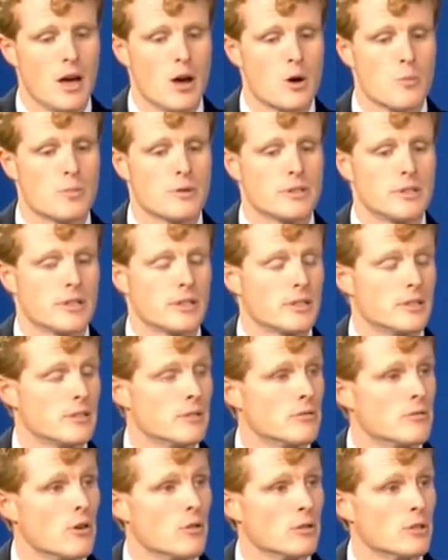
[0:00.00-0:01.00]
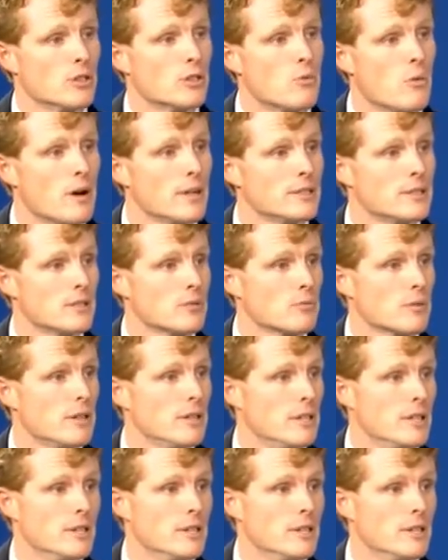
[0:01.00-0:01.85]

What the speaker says: are projected to grow at twice the rate